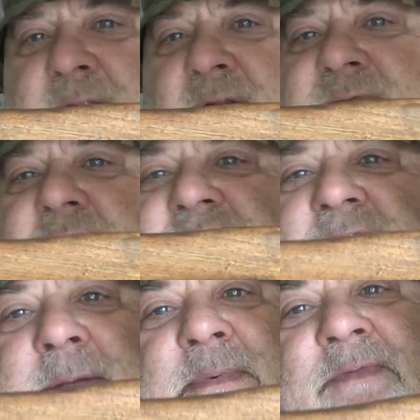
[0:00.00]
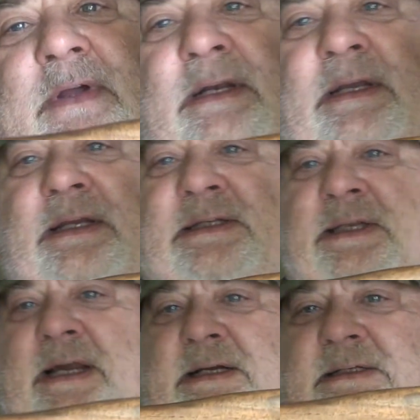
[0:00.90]
love the shape of it, and it gives
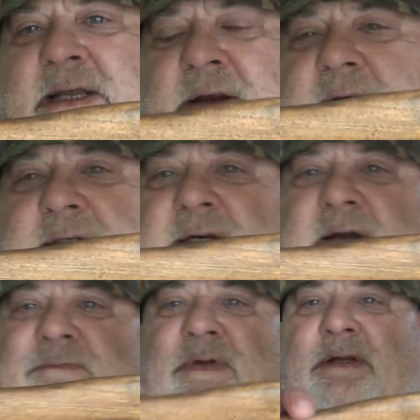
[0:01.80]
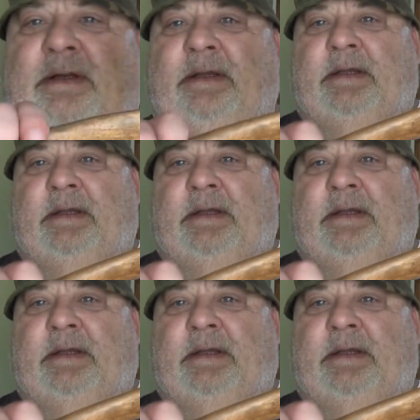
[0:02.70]
the axe character, I think,